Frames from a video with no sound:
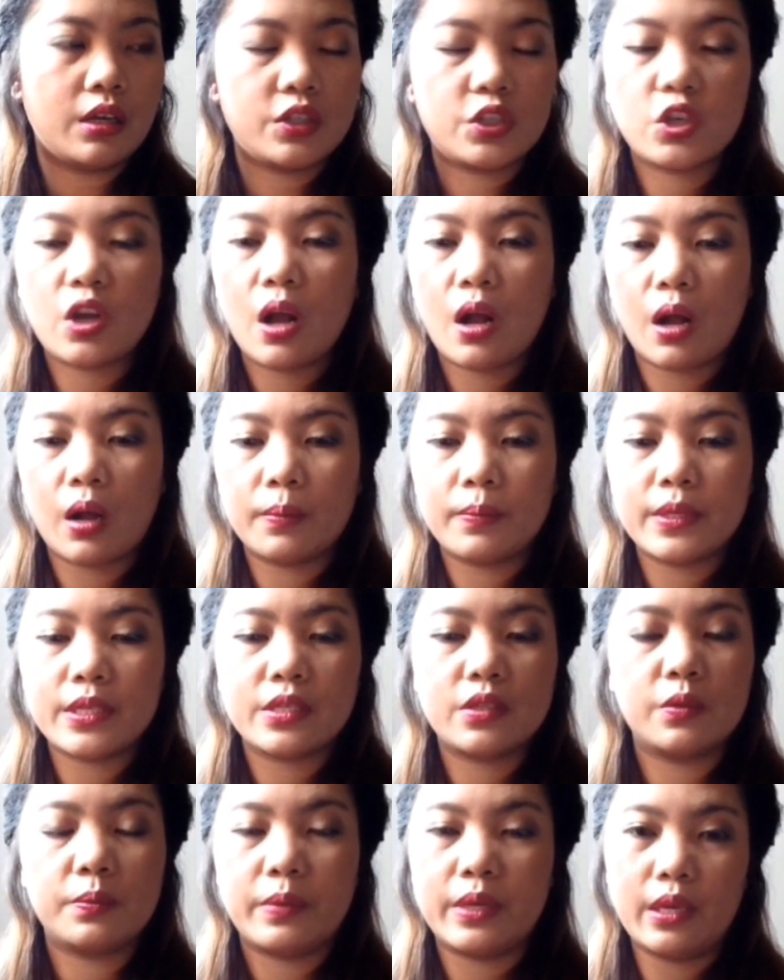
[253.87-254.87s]
job
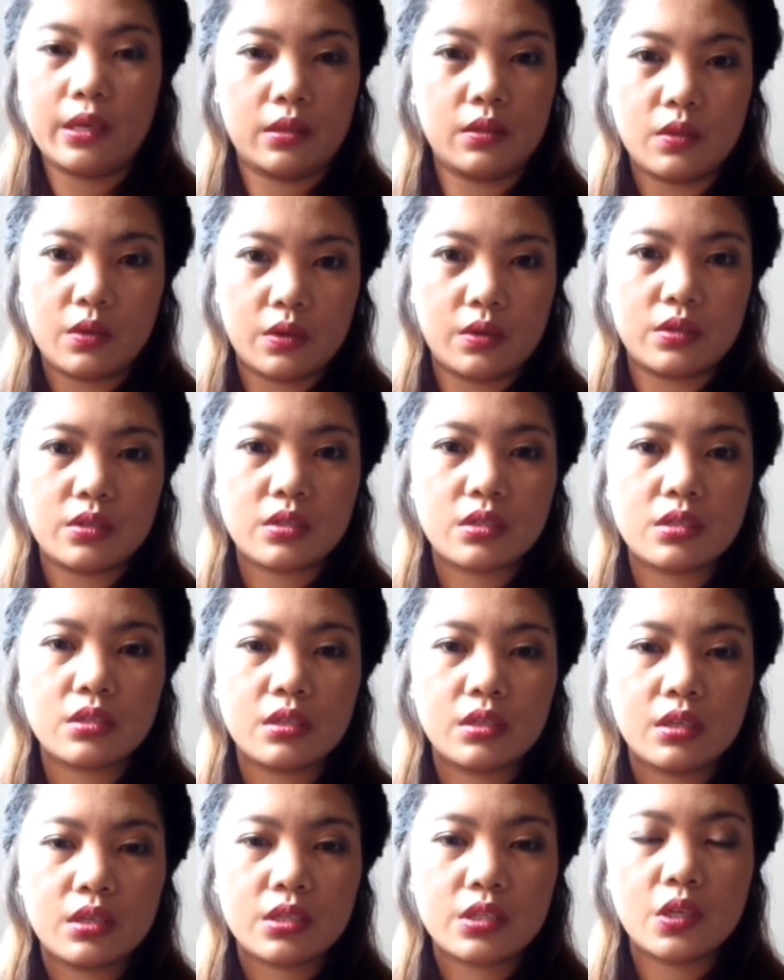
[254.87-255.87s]
is to be a
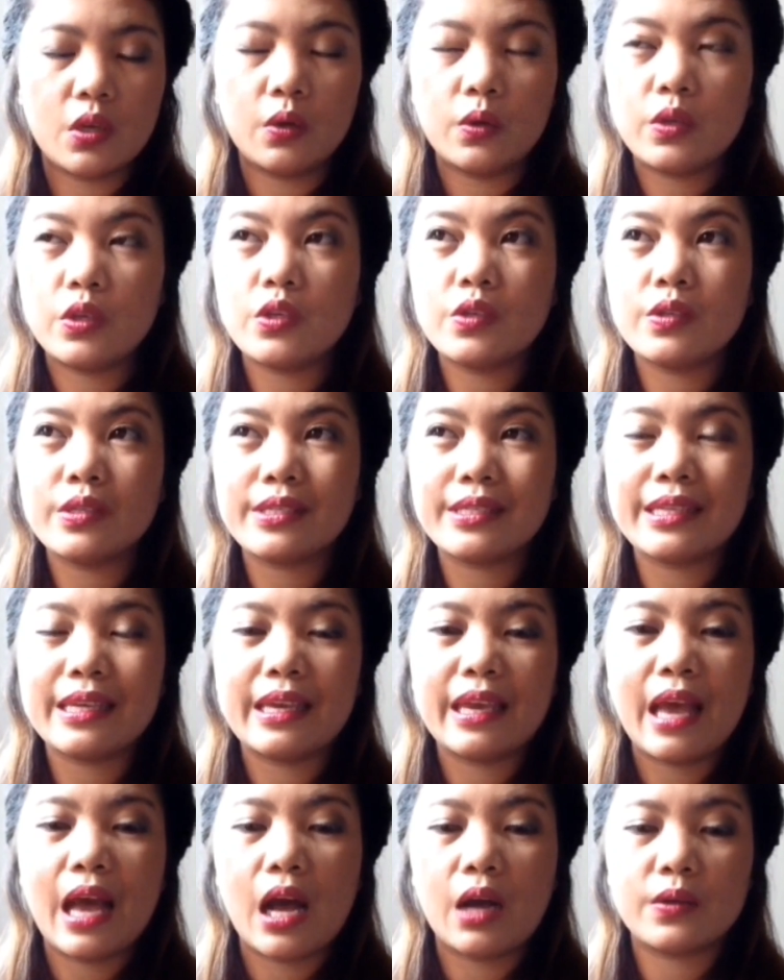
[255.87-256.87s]
nurse. So you
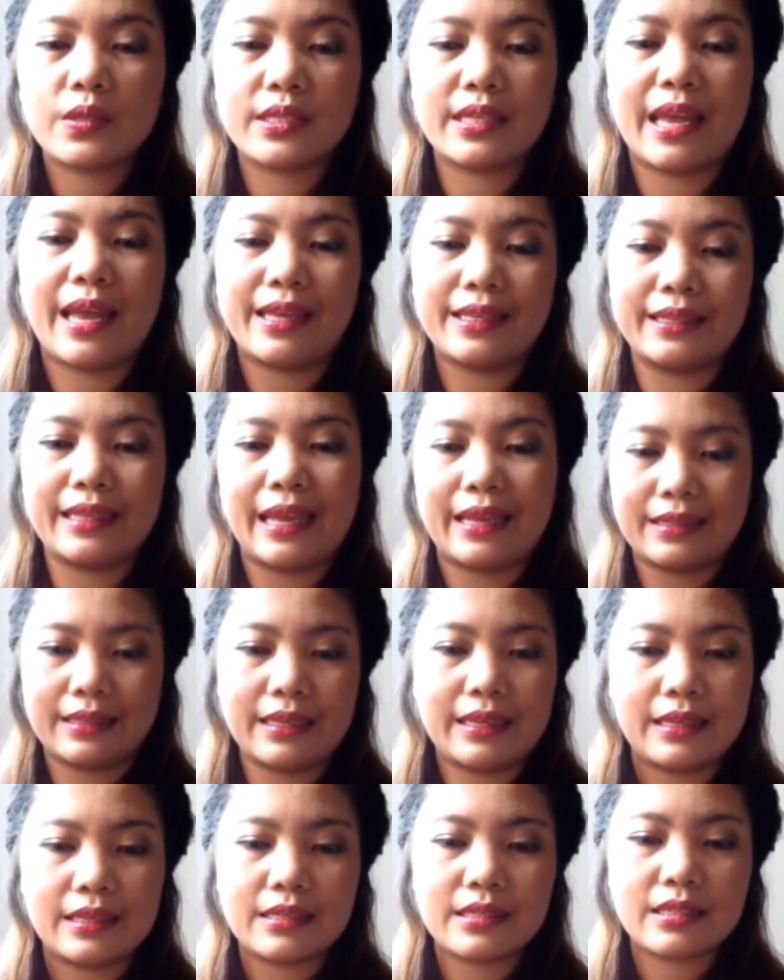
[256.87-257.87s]
see how sad that
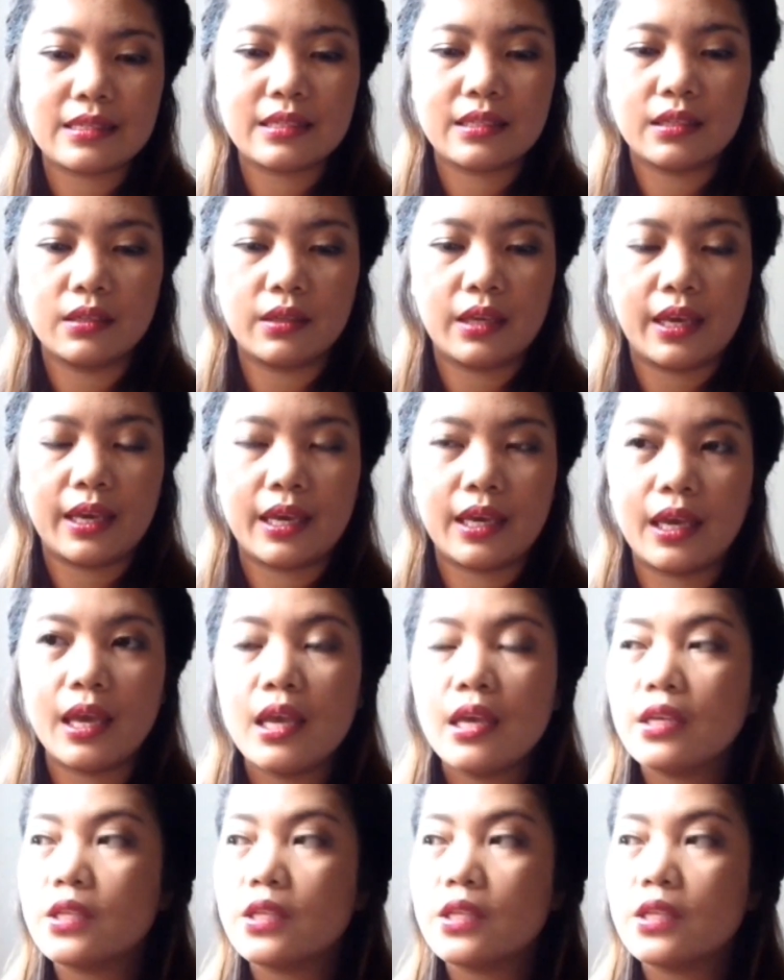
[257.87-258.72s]
is, okay?